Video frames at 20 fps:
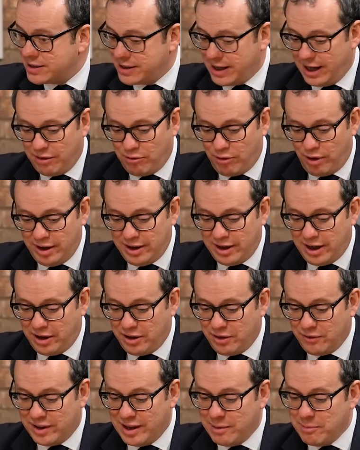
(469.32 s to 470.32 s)
that, right? You know,
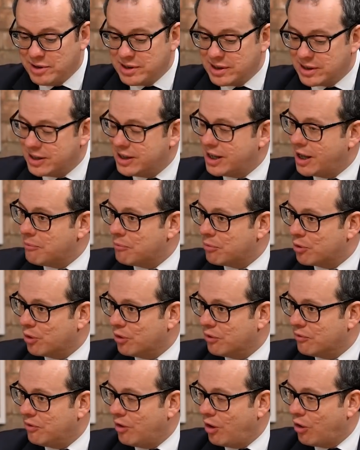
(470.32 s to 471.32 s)
you've limited the number
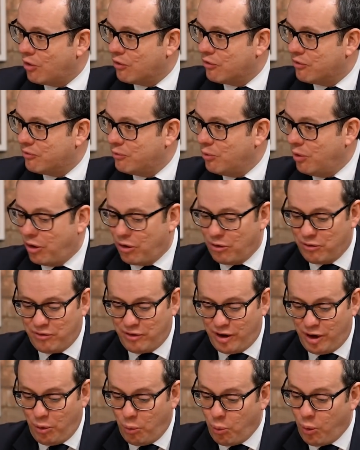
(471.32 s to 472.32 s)
of
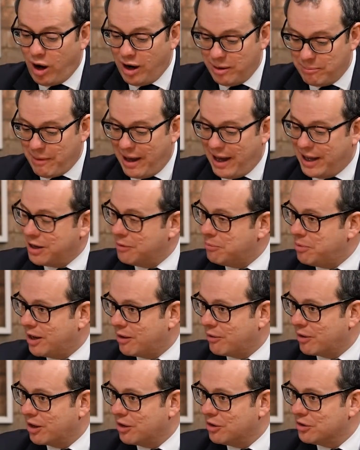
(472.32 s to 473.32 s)
white men
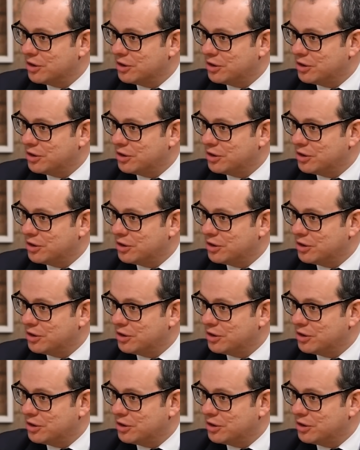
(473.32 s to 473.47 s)
appearing on the